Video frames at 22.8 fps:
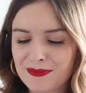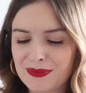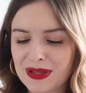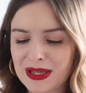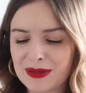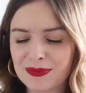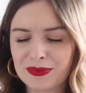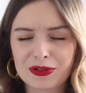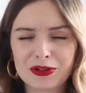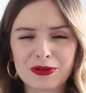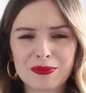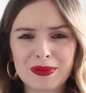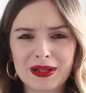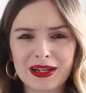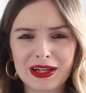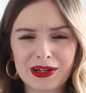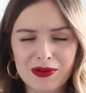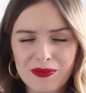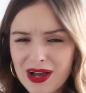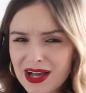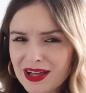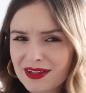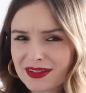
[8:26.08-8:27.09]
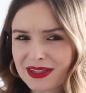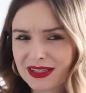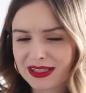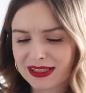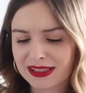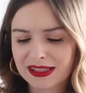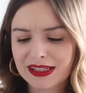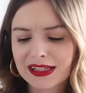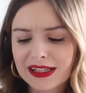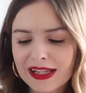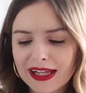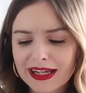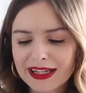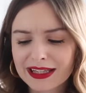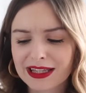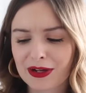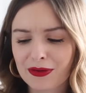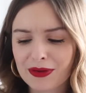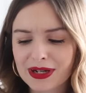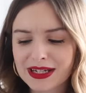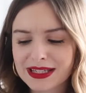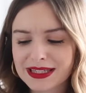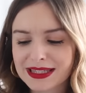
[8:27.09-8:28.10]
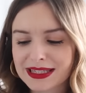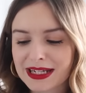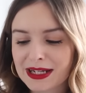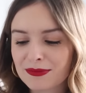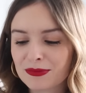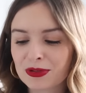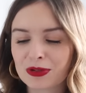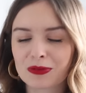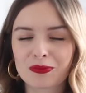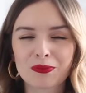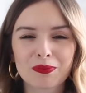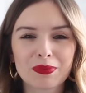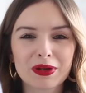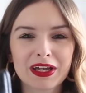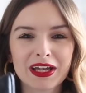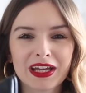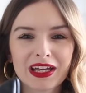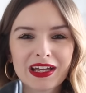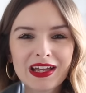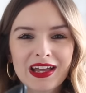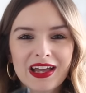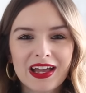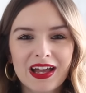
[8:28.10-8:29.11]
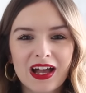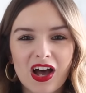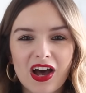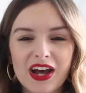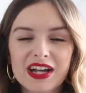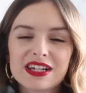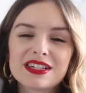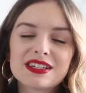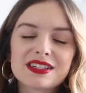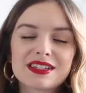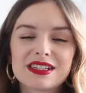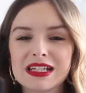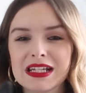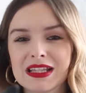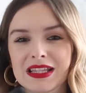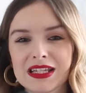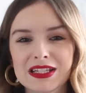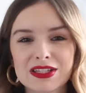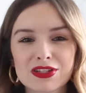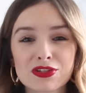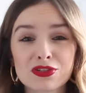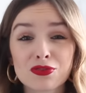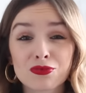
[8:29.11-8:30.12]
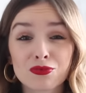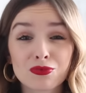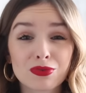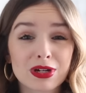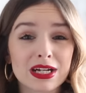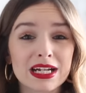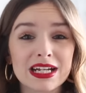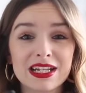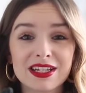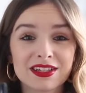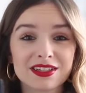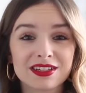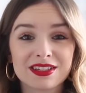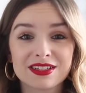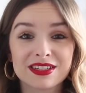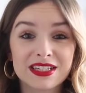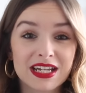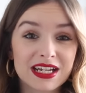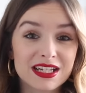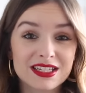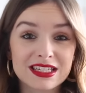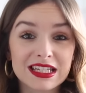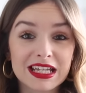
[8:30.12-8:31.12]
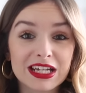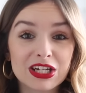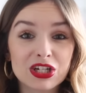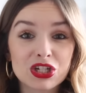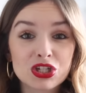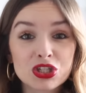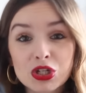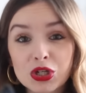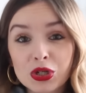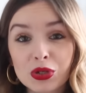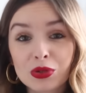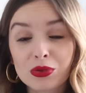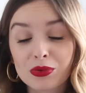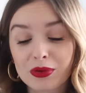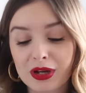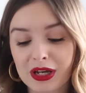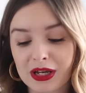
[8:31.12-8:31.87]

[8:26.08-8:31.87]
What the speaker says: people are a bit like, wow, they're quite a statement, but I just see these as a really good day-to-day shoe.